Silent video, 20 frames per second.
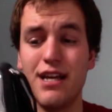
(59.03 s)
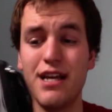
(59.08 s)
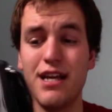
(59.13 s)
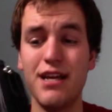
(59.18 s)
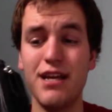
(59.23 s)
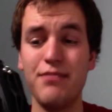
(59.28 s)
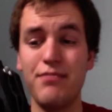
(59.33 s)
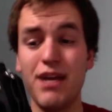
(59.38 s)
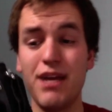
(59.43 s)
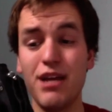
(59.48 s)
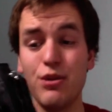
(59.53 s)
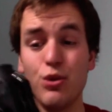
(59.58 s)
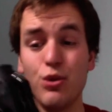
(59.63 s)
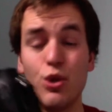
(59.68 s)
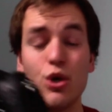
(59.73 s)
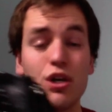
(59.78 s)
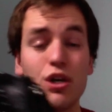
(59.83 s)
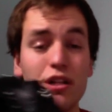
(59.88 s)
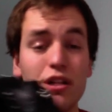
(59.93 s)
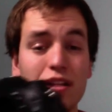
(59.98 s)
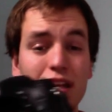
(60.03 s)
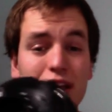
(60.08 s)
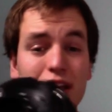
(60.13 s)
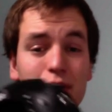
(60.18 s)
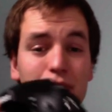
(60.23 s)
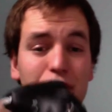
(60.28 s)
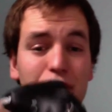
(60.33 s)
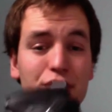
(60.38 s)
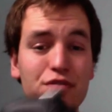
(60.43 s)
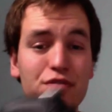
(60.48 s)
It may look like a
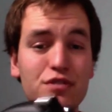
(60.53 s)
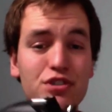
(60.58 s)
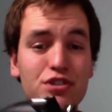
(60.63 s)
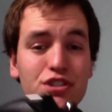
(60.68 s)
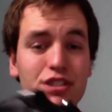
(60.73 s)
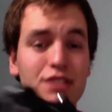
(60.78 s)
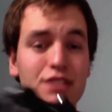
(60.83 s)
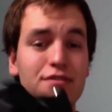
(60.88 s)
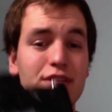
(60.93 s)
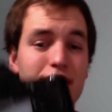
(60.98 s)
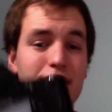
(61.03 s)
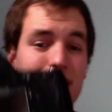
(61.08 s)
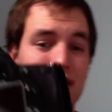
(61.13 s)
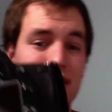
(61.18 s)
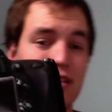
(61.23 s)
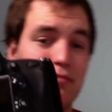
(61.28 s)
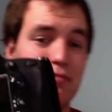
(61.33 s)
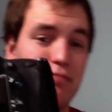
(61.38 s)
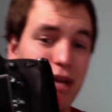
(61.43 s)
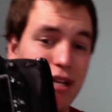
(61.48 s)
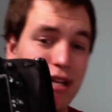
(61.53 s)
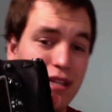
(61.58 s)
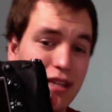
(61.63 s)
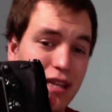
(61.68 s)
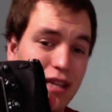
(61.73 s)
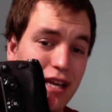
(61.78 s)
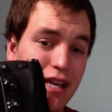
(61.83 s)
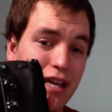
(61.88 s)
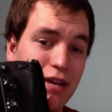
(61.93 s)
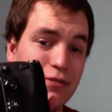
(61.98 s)
bigger version of it, like the button
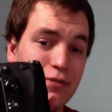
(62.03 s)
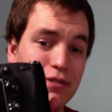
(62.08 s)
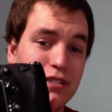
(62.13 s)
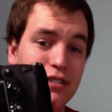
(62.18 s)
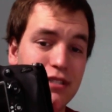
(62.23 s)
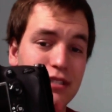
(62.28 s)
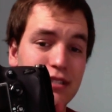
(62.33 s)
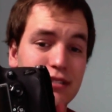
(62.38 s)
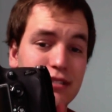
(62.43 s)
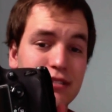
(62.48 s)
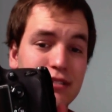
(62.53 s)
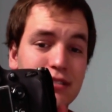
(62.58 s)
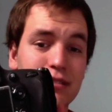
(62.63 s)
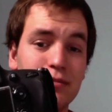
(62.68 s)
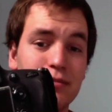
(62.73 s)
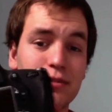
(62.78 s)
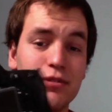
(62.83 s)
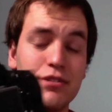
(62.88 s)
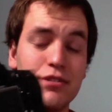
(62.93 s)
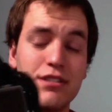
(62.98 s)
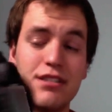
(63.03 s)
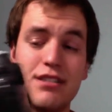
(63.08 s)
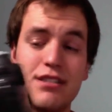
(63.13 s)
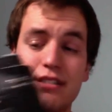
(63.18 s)
layout is similar to the